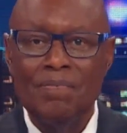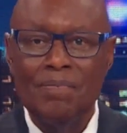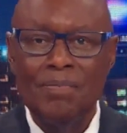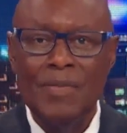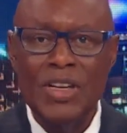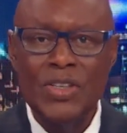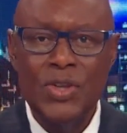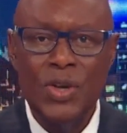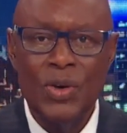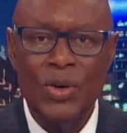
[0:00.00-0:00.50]

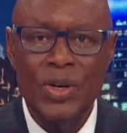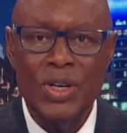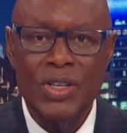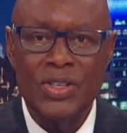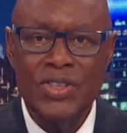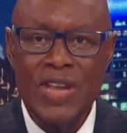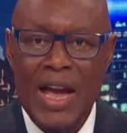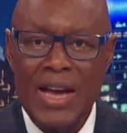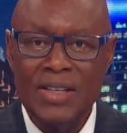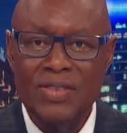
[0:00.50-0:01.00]

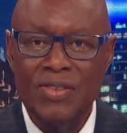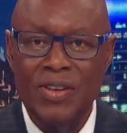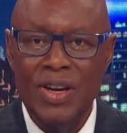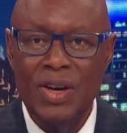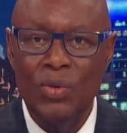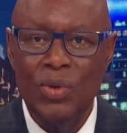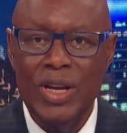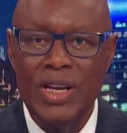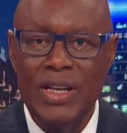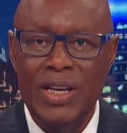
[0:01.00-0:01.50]
Missouri's
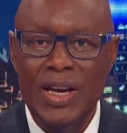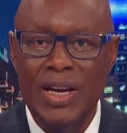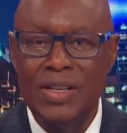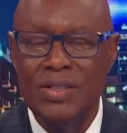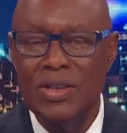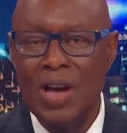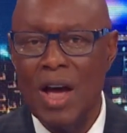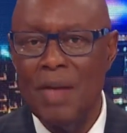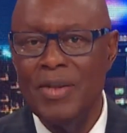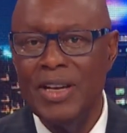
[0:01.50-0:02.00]
tax-free
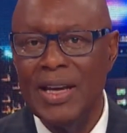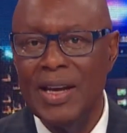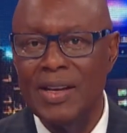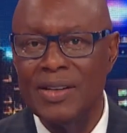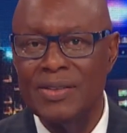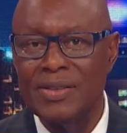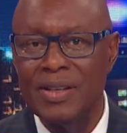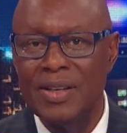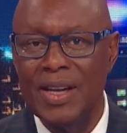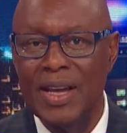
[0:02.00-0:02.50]
weekend shopping
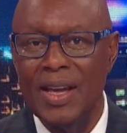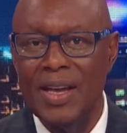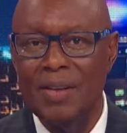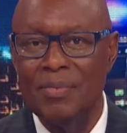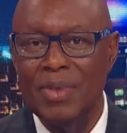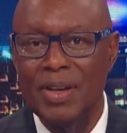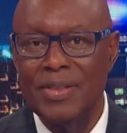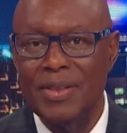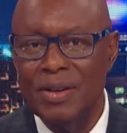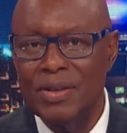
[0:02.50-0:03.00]
ends today,
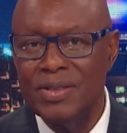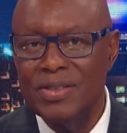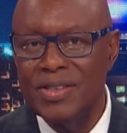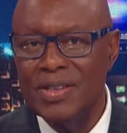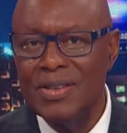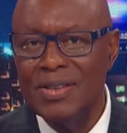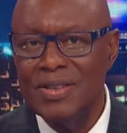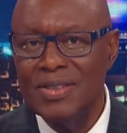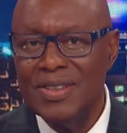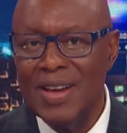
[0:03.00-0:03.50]
but there's
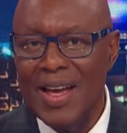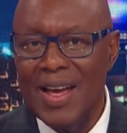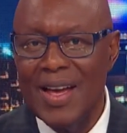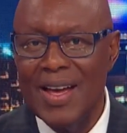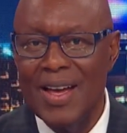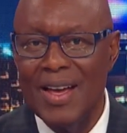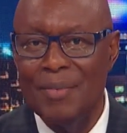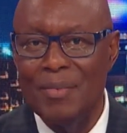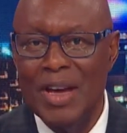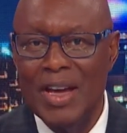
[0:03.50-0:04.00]
still
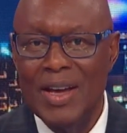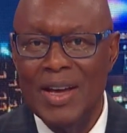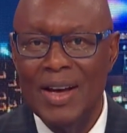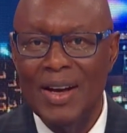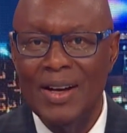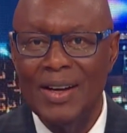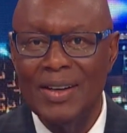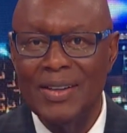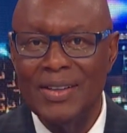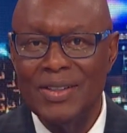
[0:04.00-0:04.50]
time
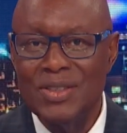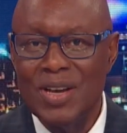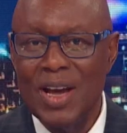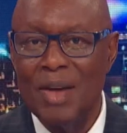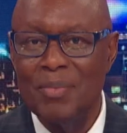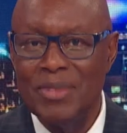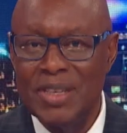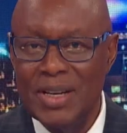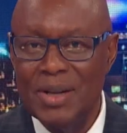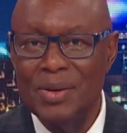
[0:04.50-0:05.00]
uh, to
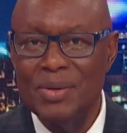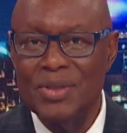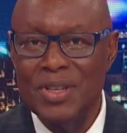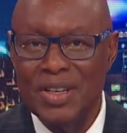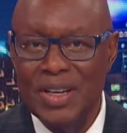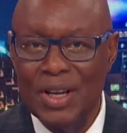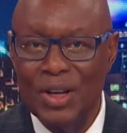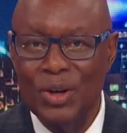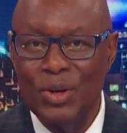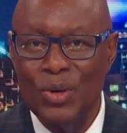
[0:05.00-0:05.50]
shop deals
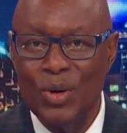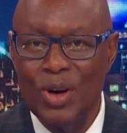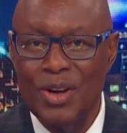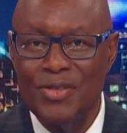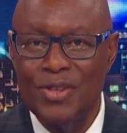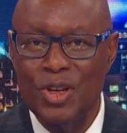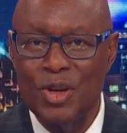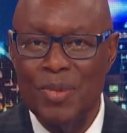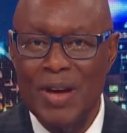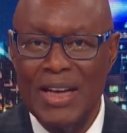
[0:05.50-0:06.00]
in Illinois
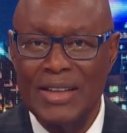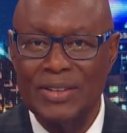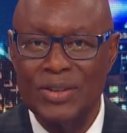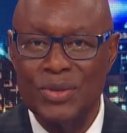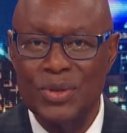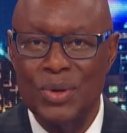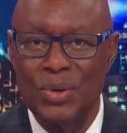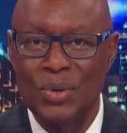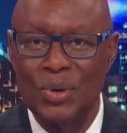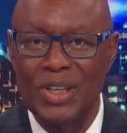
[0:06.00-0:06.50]
for your
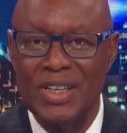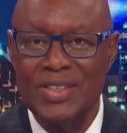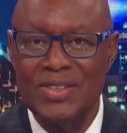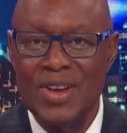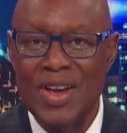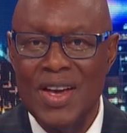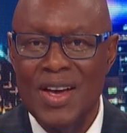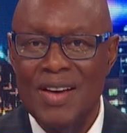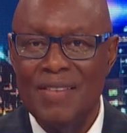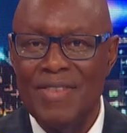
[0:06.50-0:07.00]
back-to-school
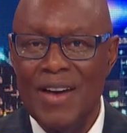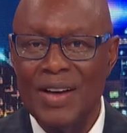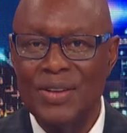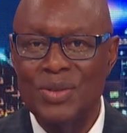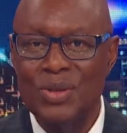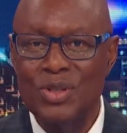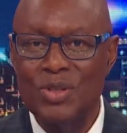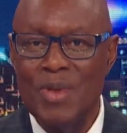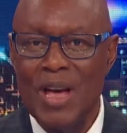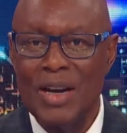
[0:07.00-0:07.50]
list.
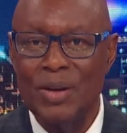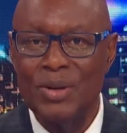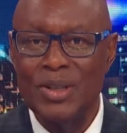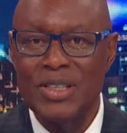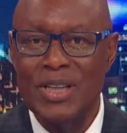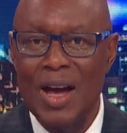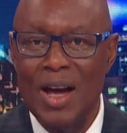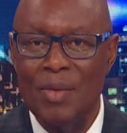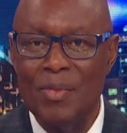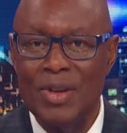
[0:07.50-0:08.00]
Fox two's Mallory
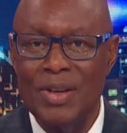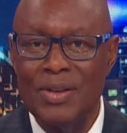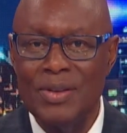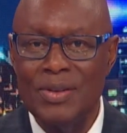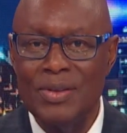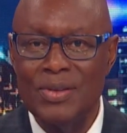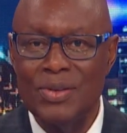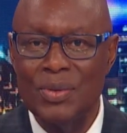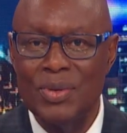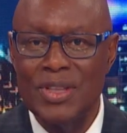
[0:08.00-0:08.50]

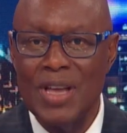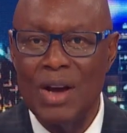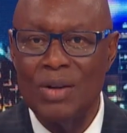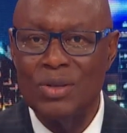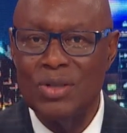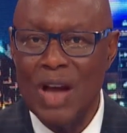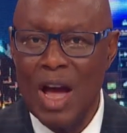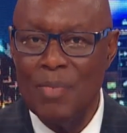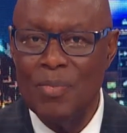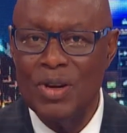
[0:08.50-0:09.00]
Thomas with how
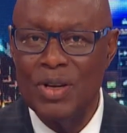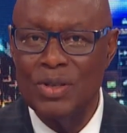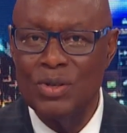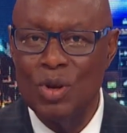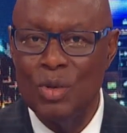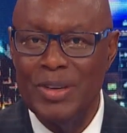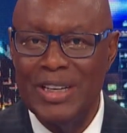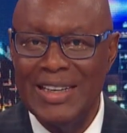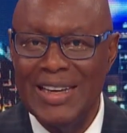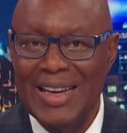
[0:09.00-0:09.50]
shoppers
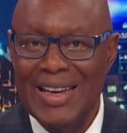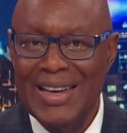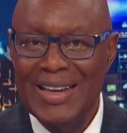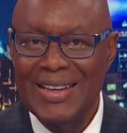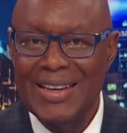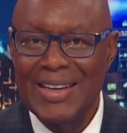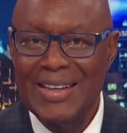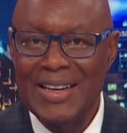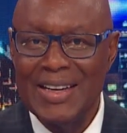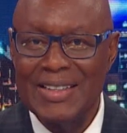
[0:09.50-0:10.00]
will be
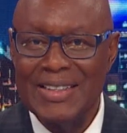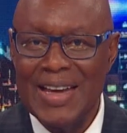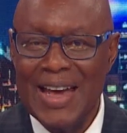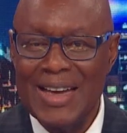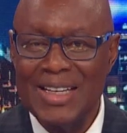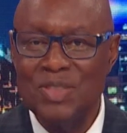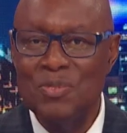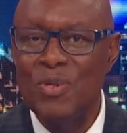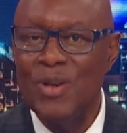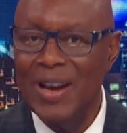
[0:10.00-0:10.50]
getting a
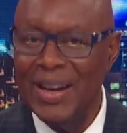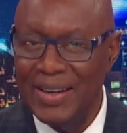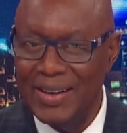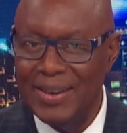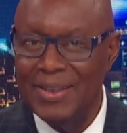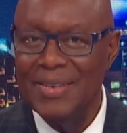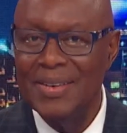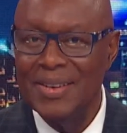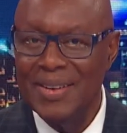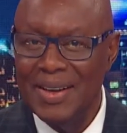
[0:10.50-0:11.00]
tax
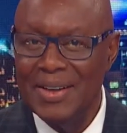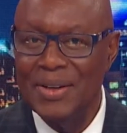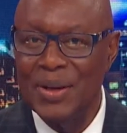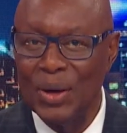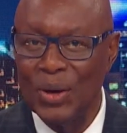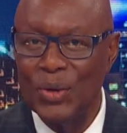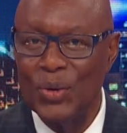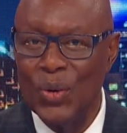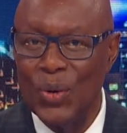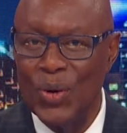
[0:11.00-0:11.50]
break in
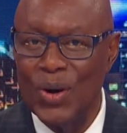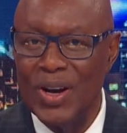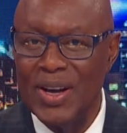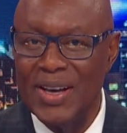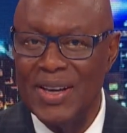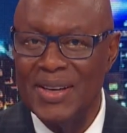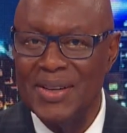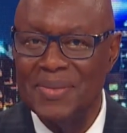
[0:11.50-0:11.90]
Illinois.